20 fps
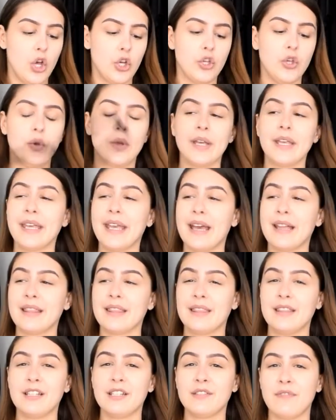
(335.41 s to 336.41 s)
You can
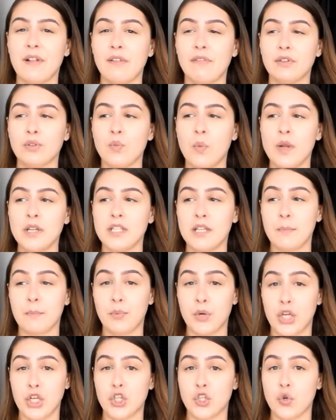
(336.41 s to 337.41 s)
get these velvet ones, I'm
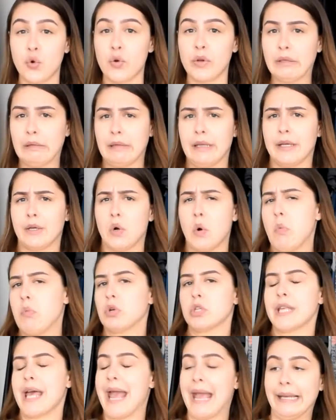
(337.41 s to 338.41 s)
pretty sure, in like
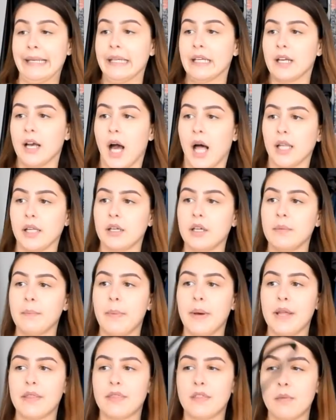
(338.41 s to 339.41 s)
almost any color,
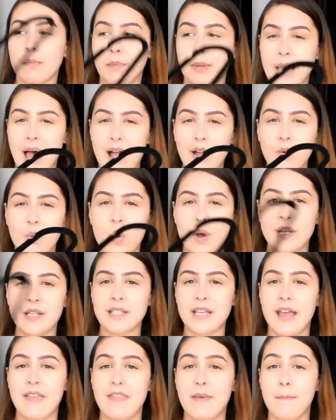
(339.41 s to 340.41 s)
but the black
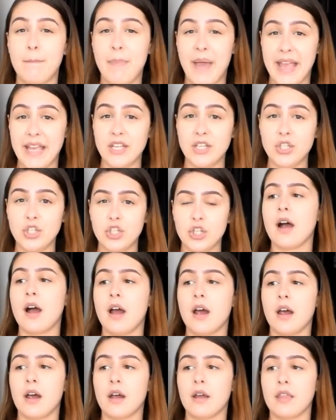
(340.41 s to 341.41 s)
ones and the beige
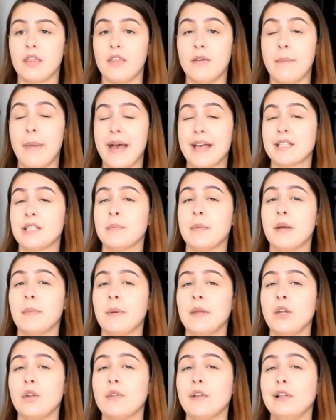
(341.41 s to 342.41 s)
are the best in my
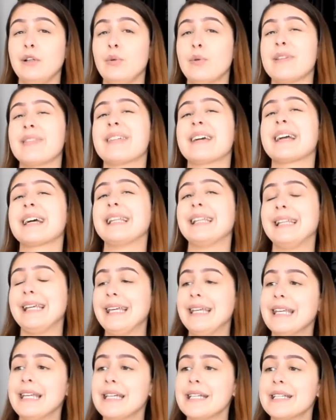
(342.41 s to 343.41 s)
opinion. They look the
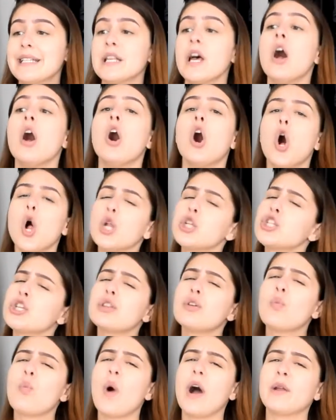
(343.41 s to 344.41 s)
cleanest. Also
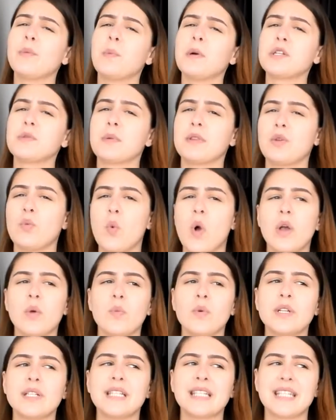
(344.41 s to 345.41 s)
the white ones, but the white
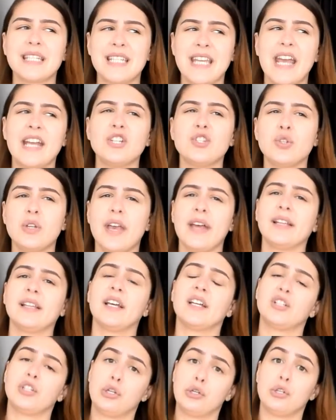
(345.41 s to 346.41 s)
ones tend to get
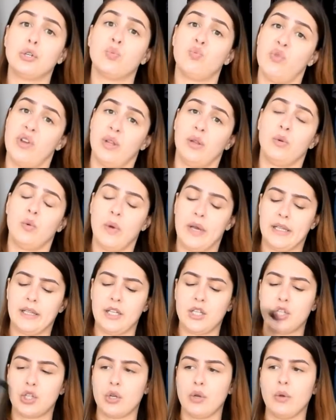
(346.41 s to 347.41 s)
like dirty real
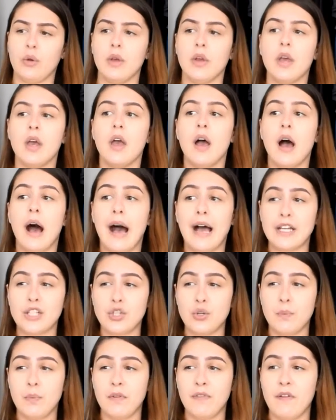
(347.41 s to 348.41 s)
quickly. So I
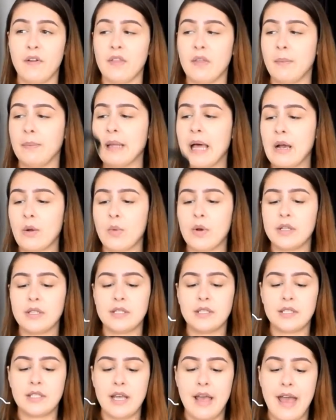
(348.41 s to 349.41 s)
do prefer the black
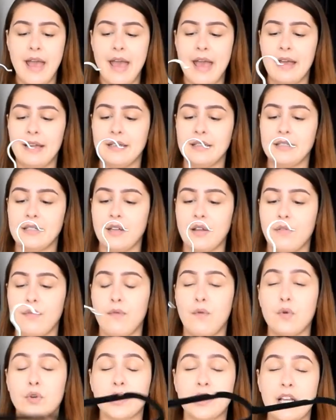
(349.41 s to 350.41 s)
ones, and
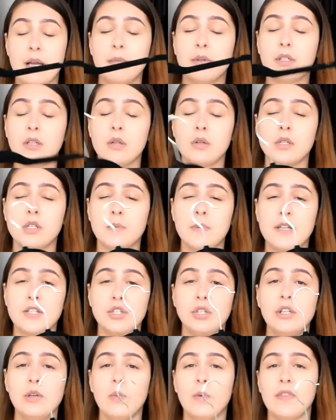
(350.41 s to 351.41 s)
for summer clothes
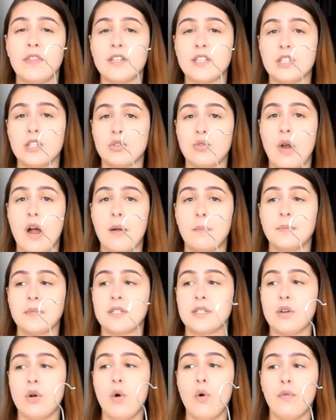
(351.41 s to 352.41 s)
especially, when the
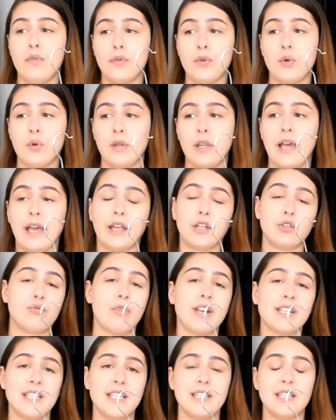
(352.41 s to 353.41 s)
straps of your like
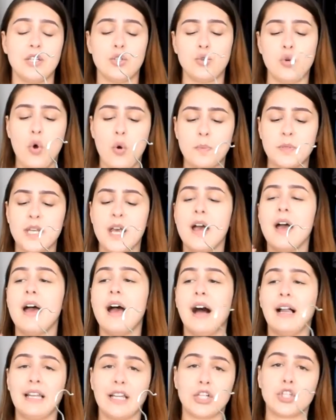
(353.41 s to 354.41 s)
dresses and tops
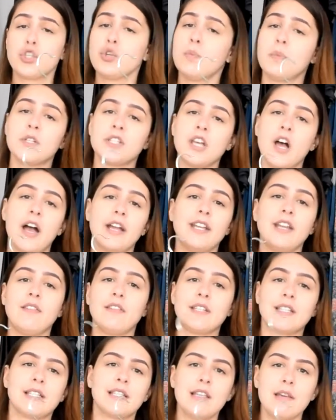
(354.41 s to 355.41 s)
are like super tiny and the
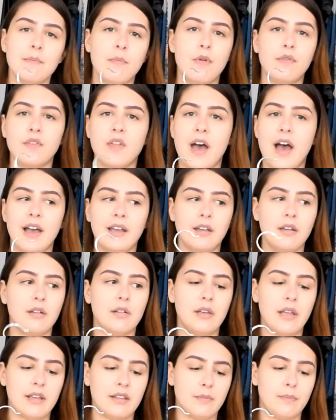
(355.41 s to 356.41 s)
slip of the hanger,
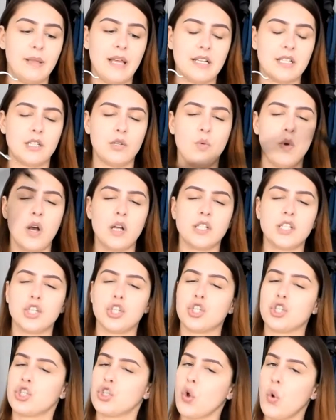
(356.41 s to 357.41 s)
like the plastic ones, is
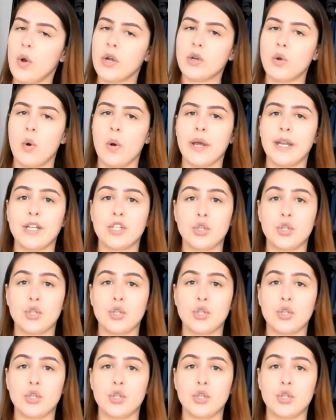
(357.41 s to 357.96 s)
so annoying.